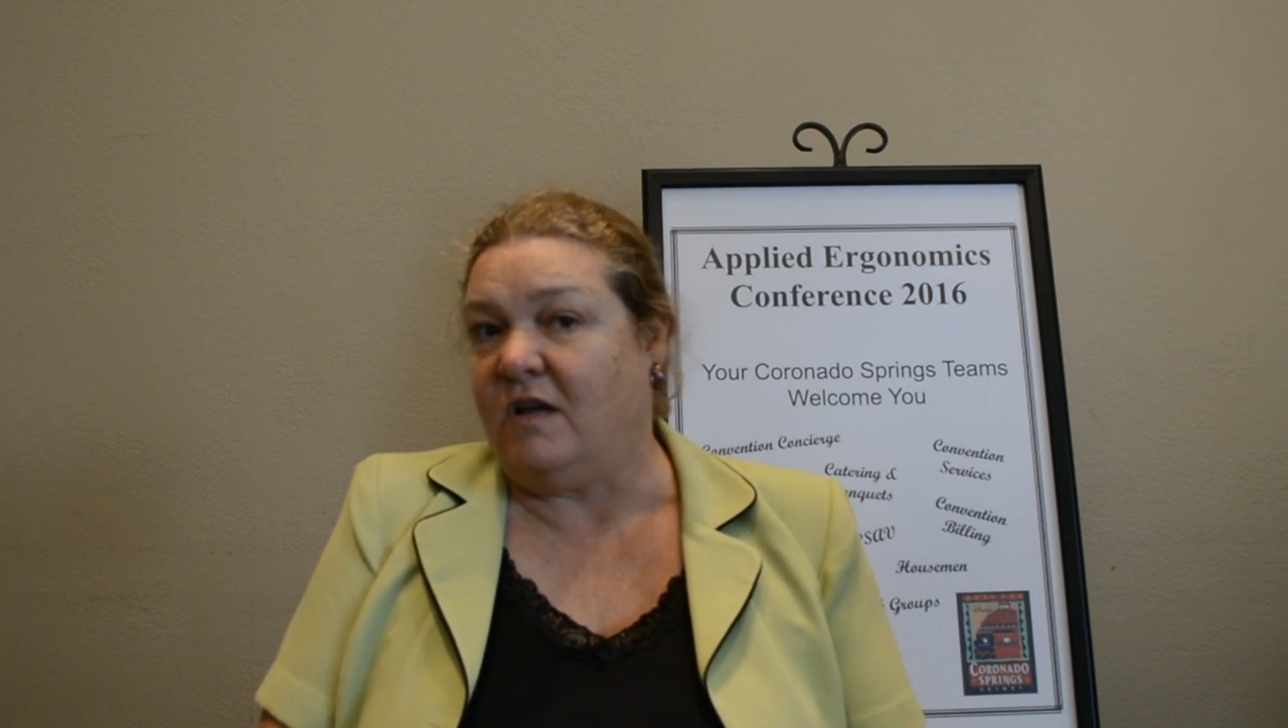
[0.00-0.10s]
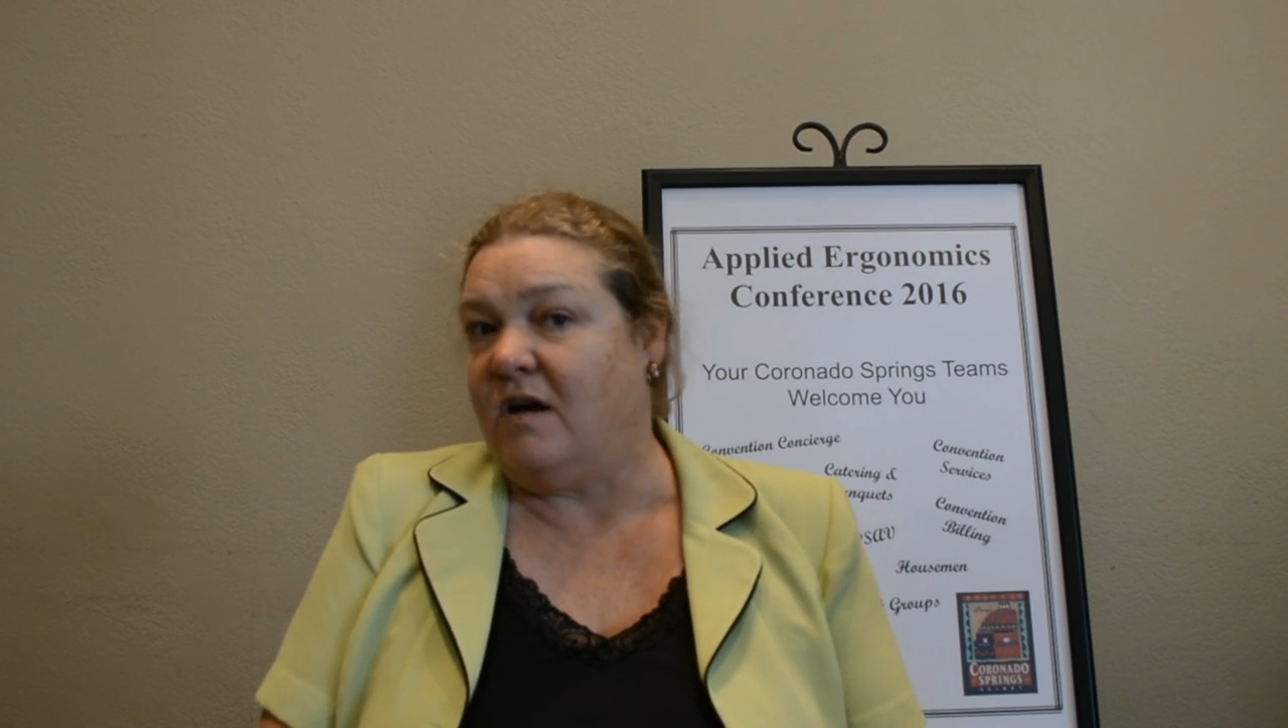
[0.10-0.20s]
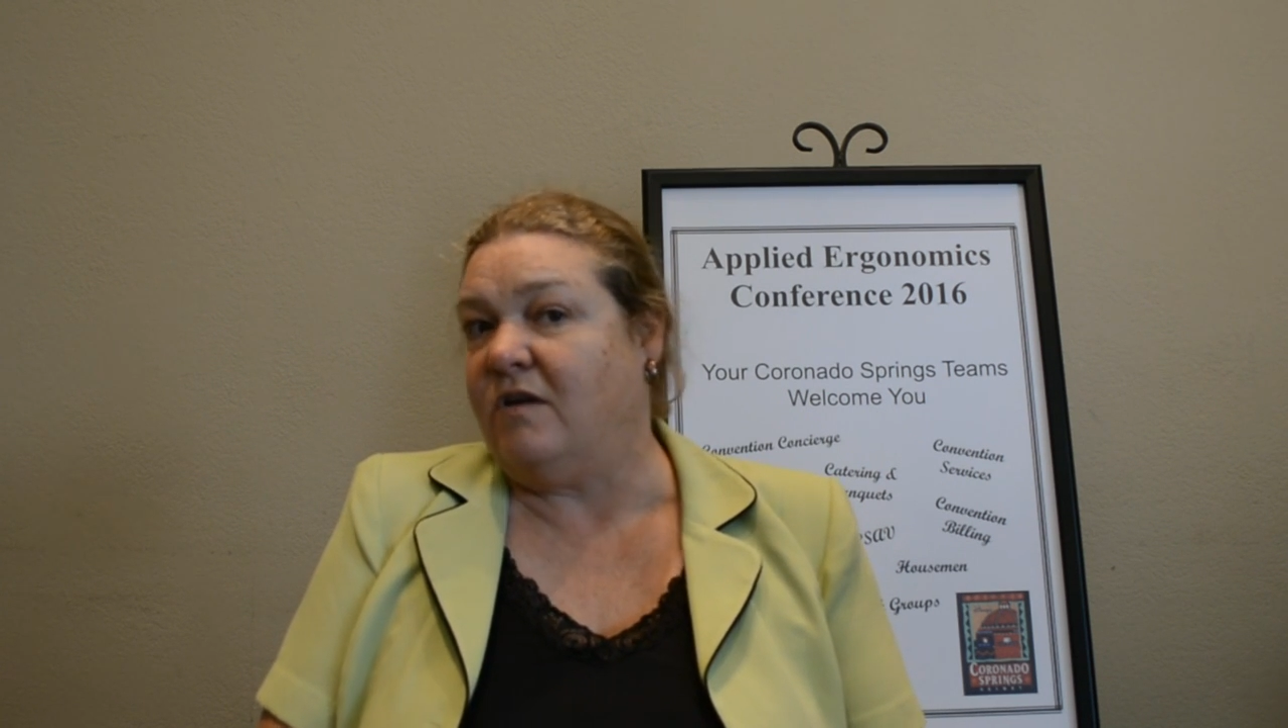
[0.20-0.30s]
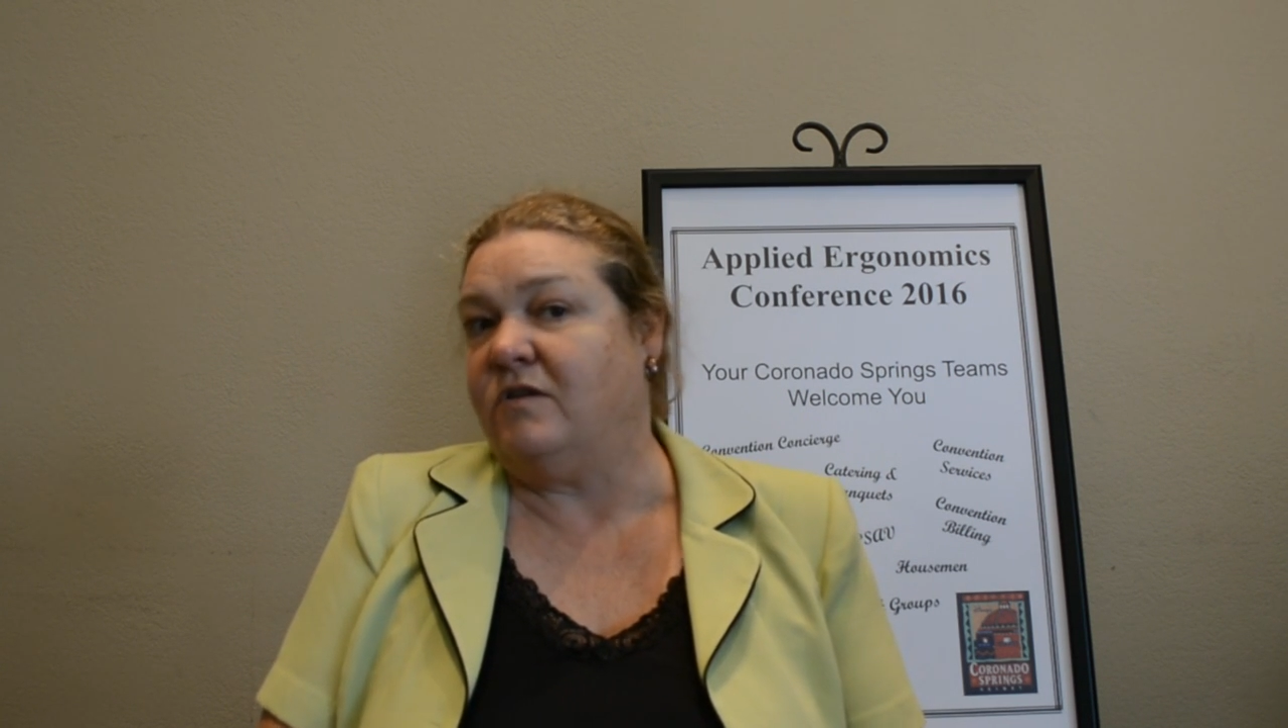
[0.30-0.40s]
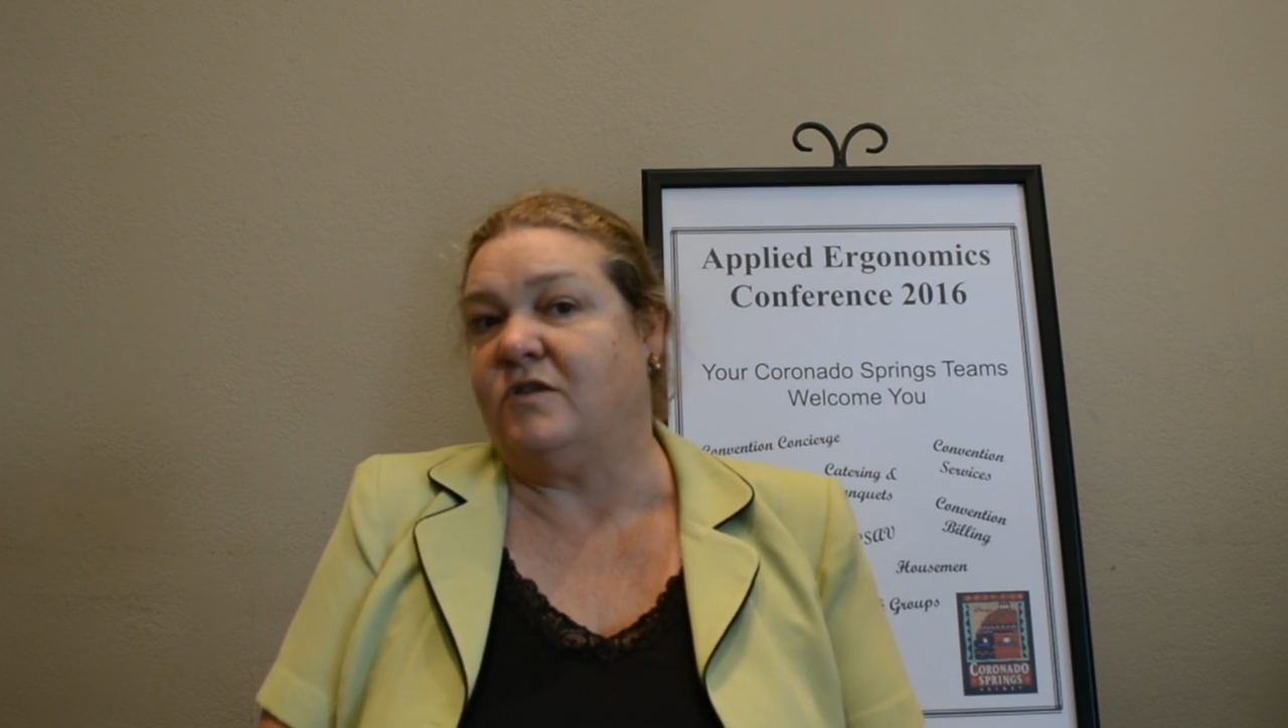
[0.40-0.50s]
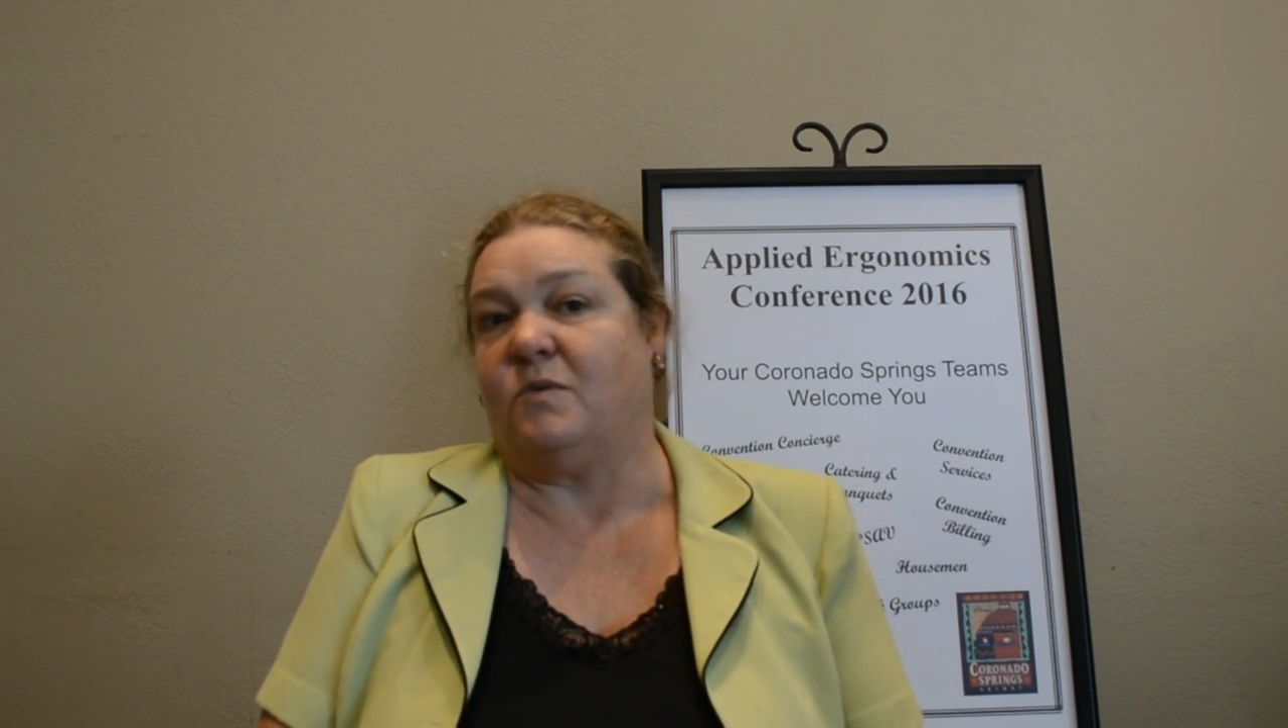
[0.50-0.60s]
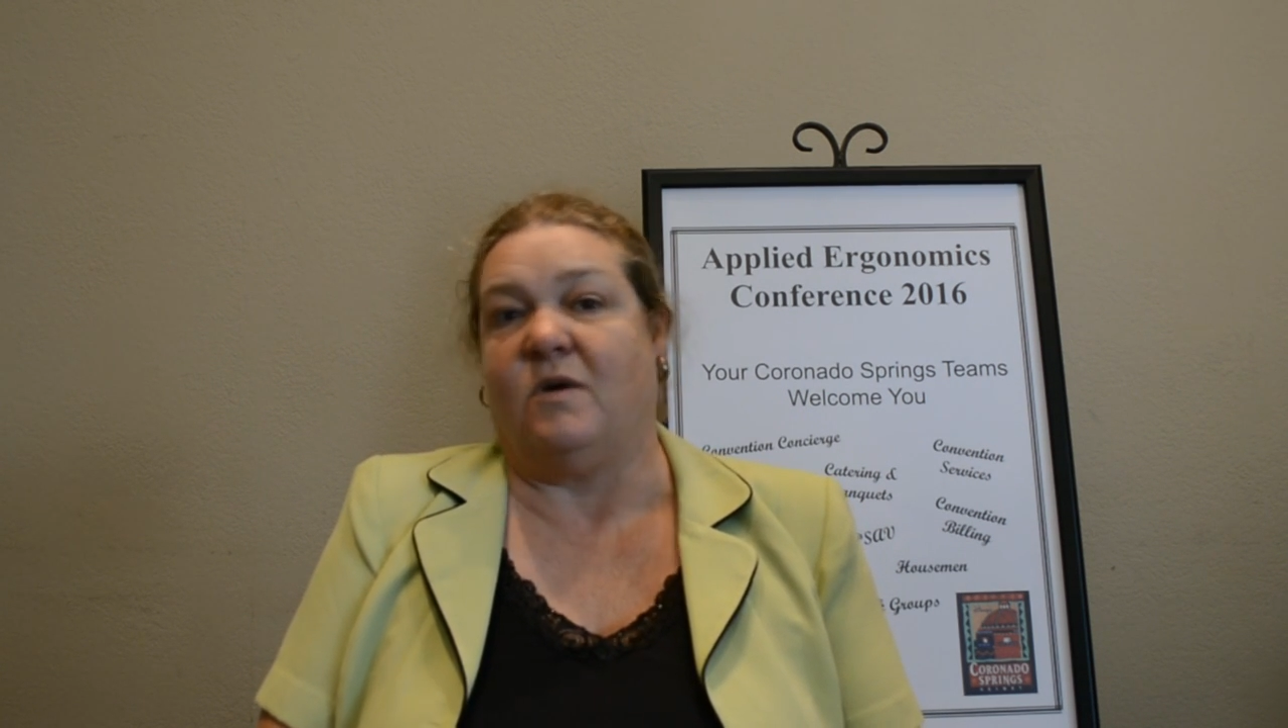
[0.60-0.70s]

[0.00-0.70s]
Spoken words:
loads?